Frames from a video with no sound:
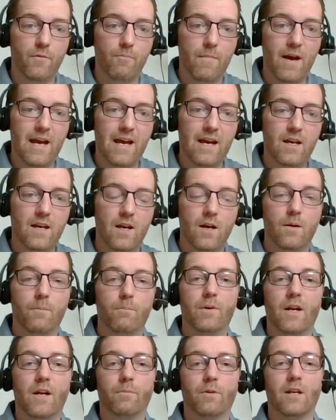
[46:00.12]
of May,
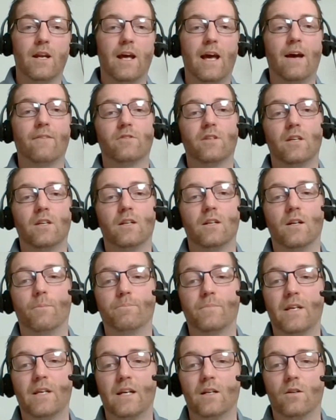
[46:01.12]
but I'm gonna have to get an
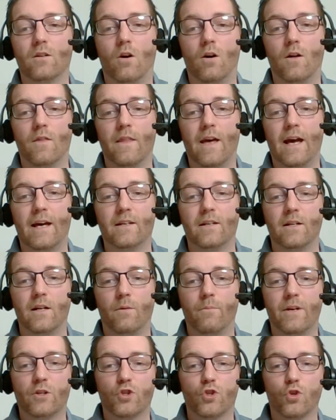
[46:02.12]
update on that, and I'll
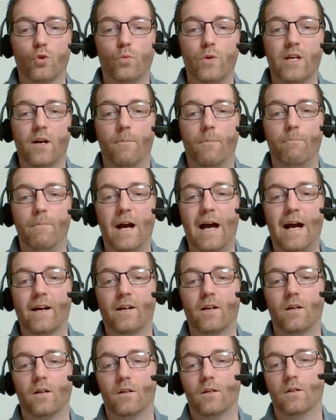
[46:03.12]
make sure we come
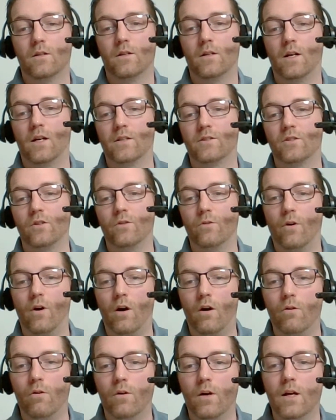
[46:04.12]
back uh, to you
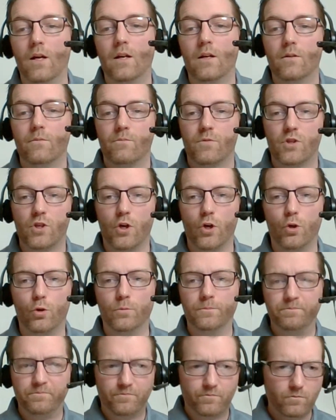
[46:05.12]
all. So
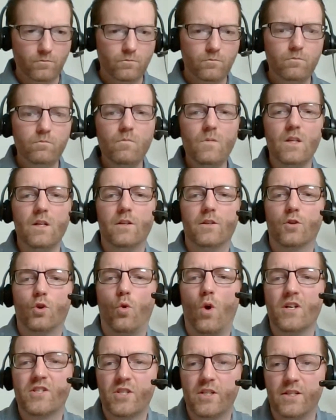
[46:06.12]

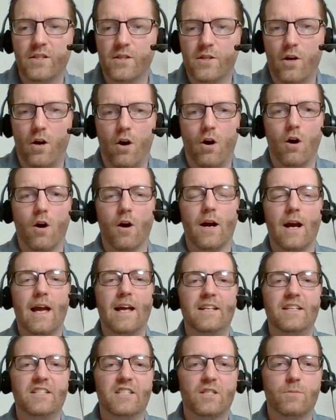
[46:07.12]
questions are,
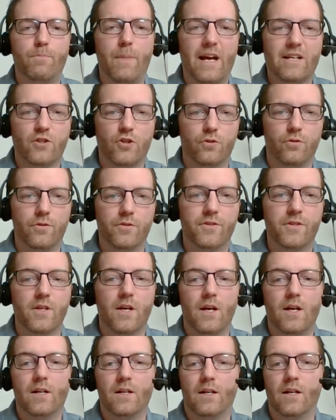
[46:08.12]
any specials?
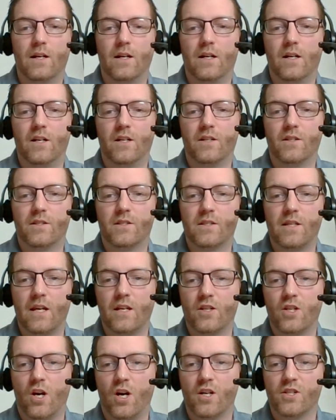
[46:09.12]
Uh,
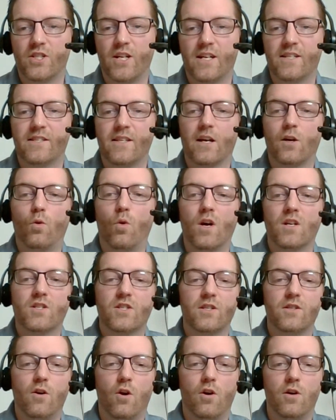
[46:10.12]
Santosh asked that
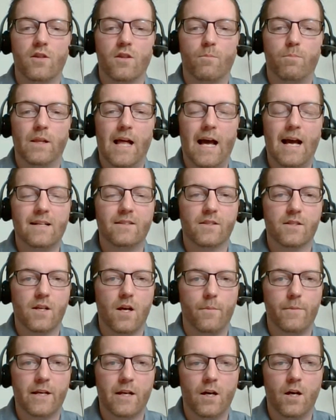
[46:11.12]
question on the Platins
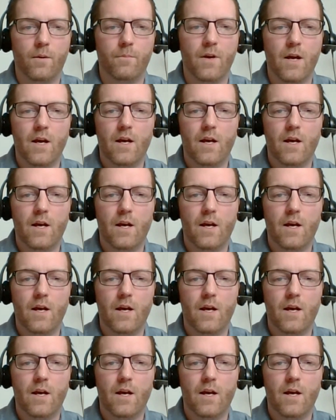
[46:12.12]
coming up.